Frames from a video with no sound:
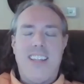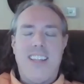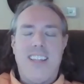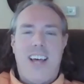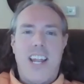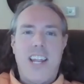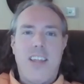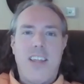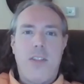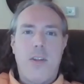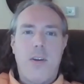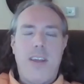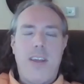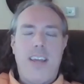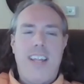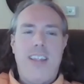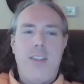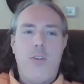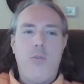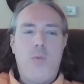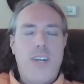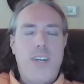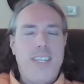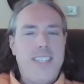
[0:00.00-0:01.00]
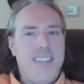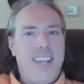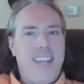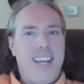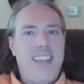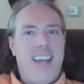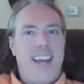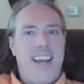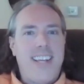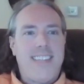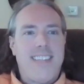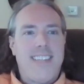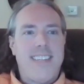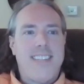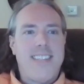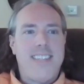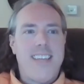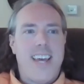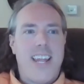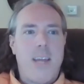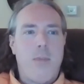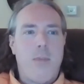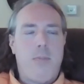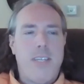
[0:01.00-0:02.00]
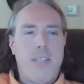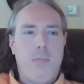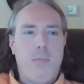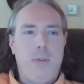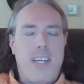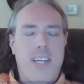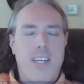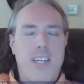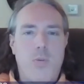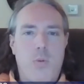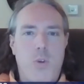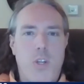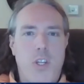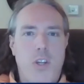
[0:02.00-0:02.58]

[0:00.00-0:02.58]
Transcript: a lot of the reason they like this setup is because when